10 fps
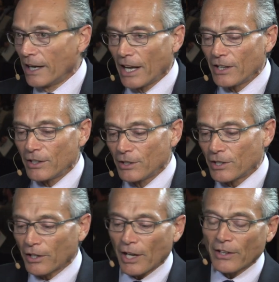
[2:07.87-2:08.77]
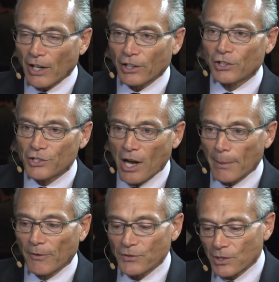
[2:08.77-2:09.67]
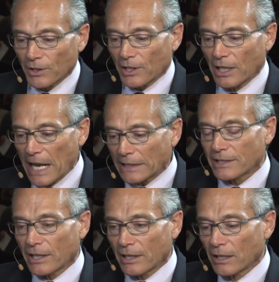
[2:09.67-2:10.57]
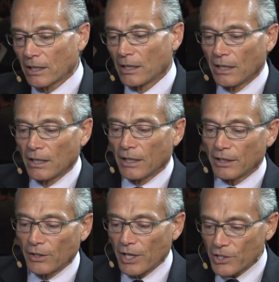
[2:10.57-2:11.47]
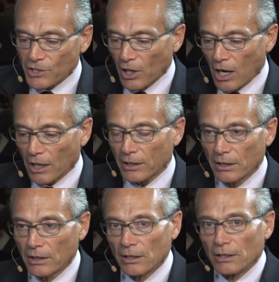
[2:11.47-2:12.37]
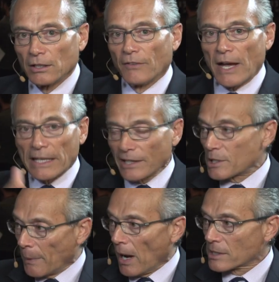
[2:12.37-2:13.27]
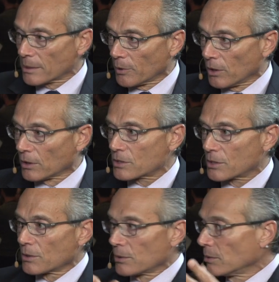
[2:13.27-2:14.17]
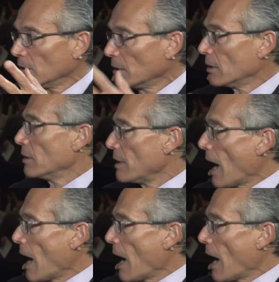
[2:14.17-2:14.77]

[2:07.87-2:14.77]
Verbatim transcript: And then you did, a, I thought, a good job of sort of connecting you know, his talk of anything's possible to right.